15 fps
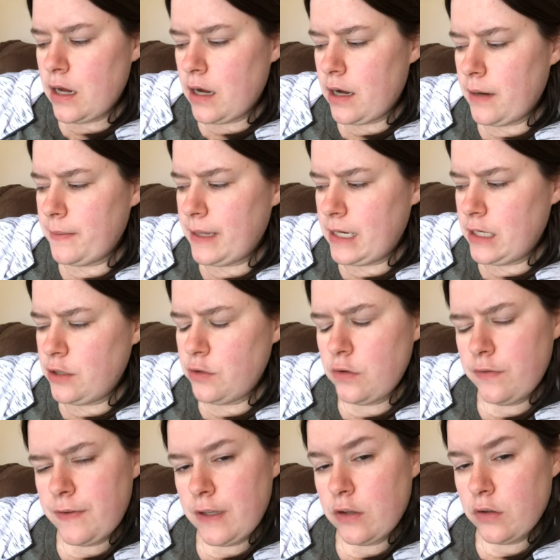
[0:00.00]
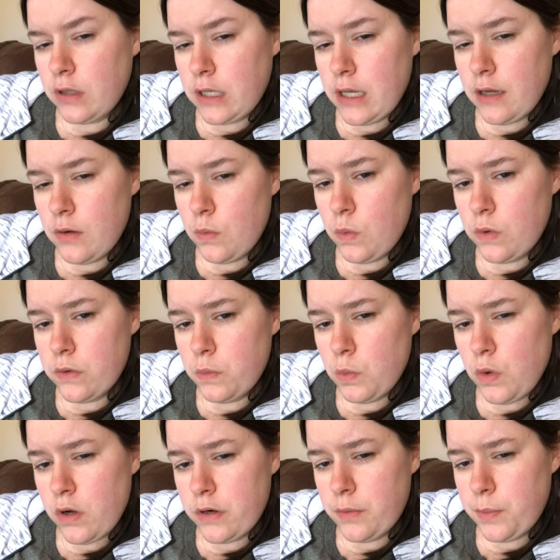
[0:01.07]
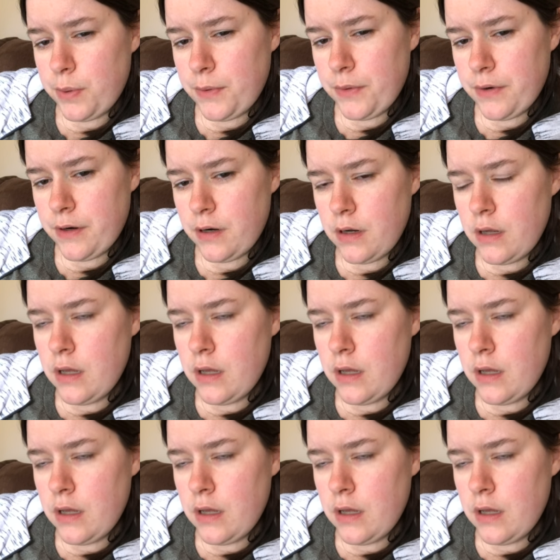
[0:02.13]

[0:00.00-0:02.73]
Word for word: Um, and he knew if he could get a warm water port,